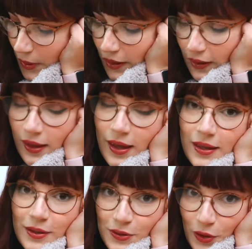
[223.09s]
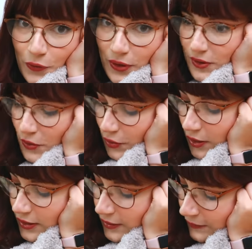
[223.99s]
But so far so
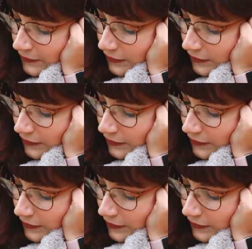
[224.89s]
good.